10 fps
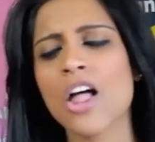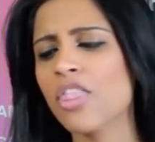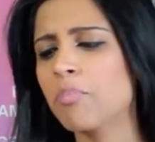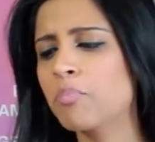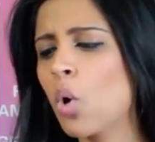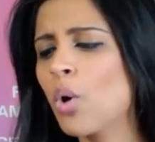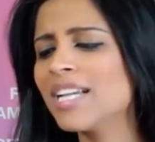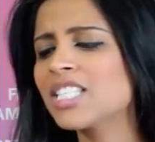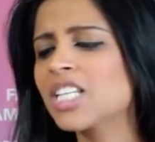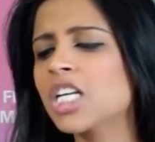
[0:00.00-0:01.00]
The
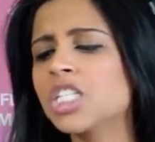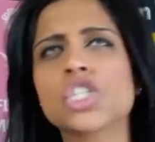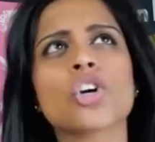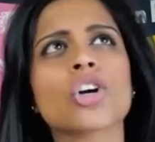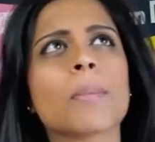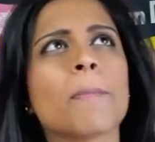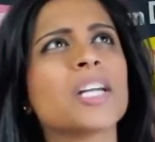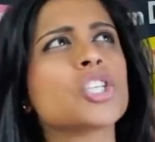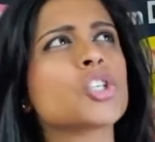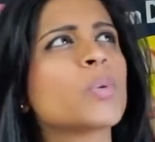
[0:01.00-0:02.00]
boy's a jerk,
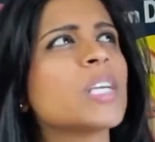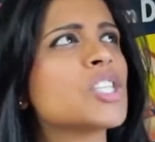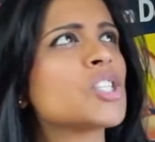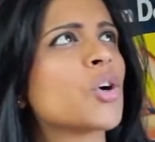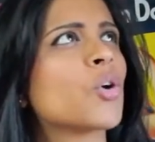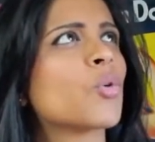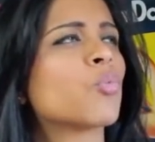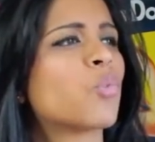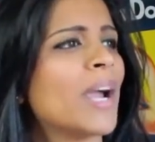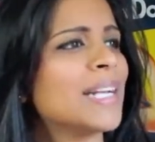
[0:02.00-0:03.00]
but treats her
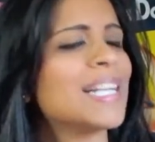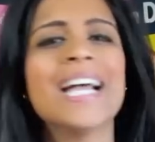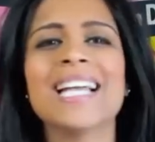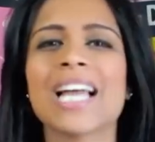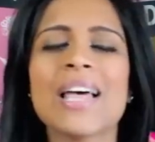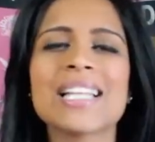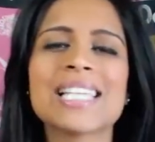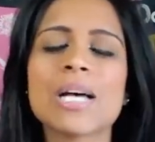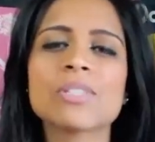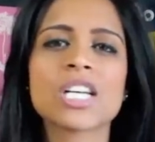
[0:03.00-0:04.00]
right. Now that
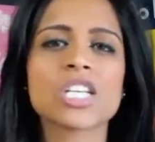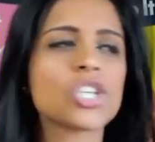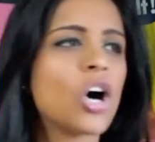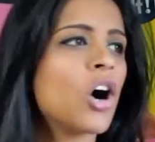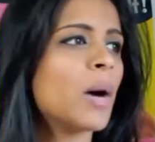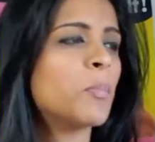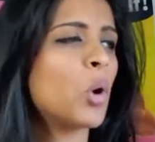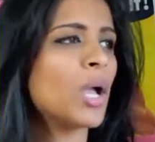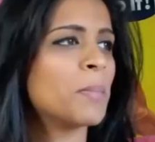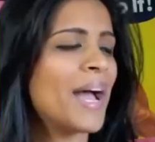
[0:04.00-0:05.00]
sounds like a song a
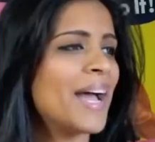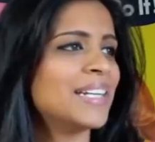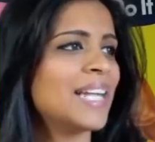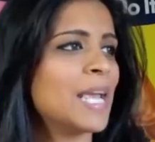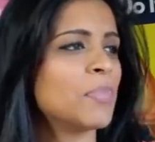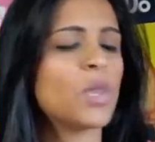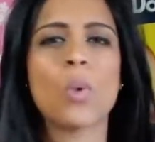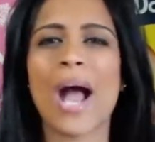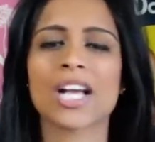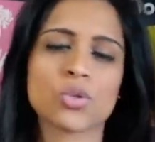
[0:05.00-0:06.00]
boy band named the
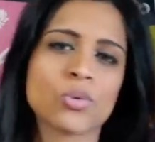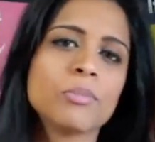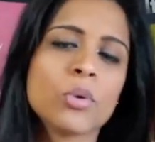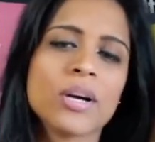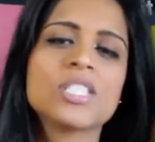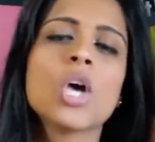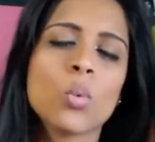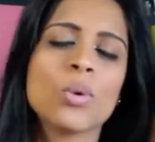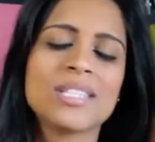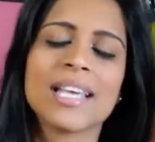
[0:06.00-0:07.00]
Wax Street Boys
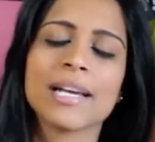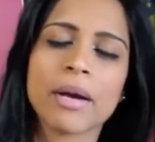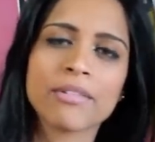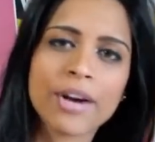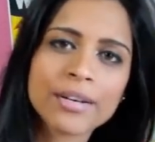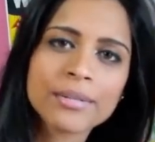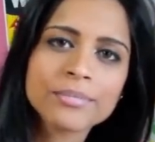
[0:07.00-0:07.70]
would sing, my friend.